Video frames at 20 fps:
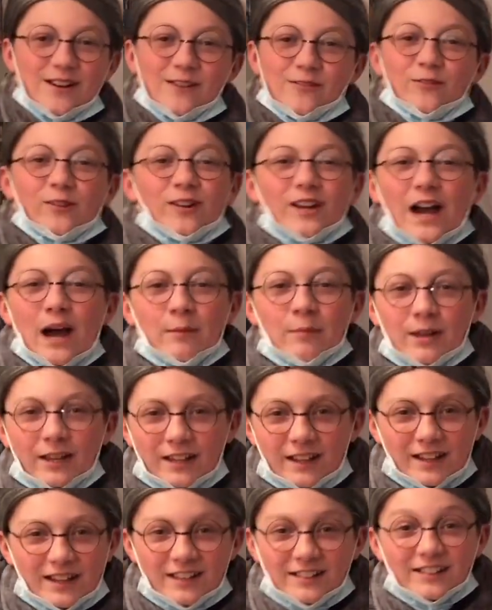for
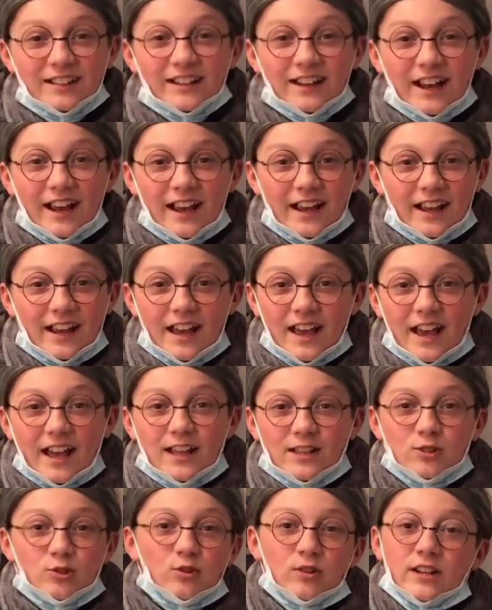coming today and
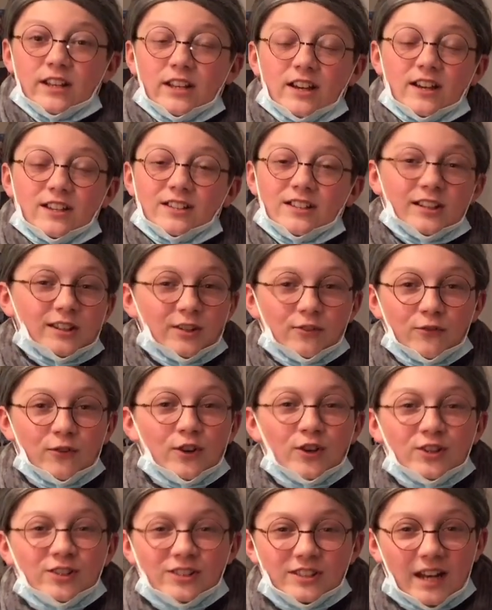joining us on the
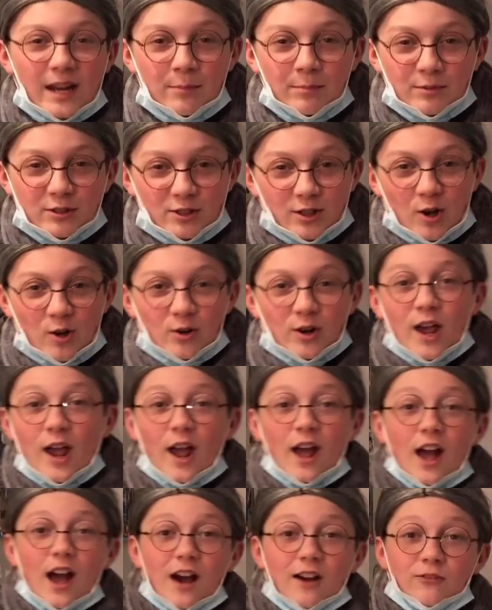first episode
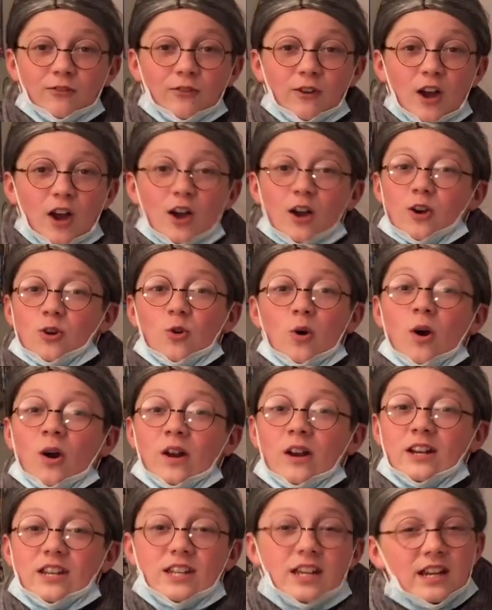of
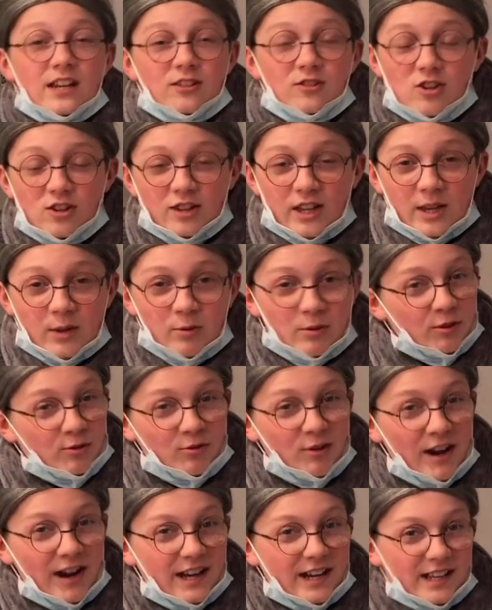Quarantine Cooking with
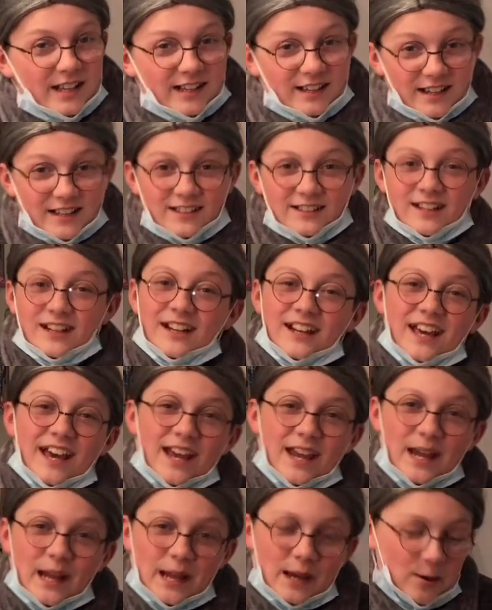Granny.
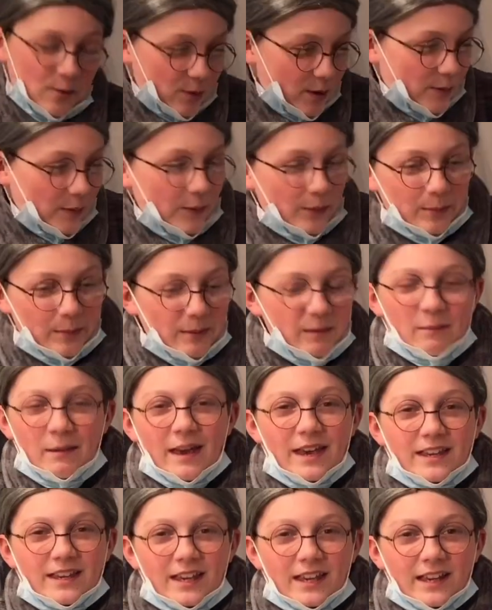Today, we will be
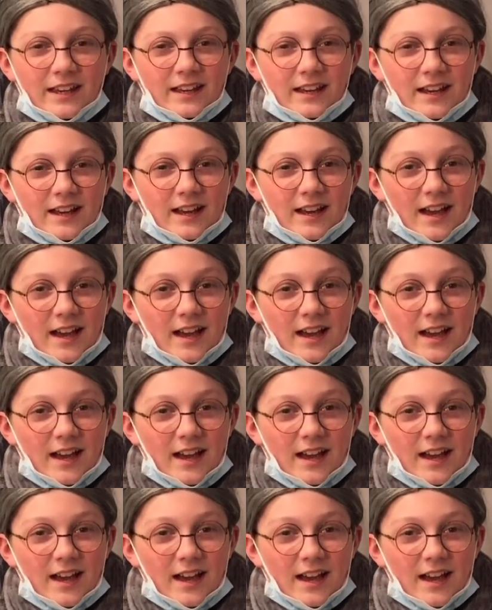making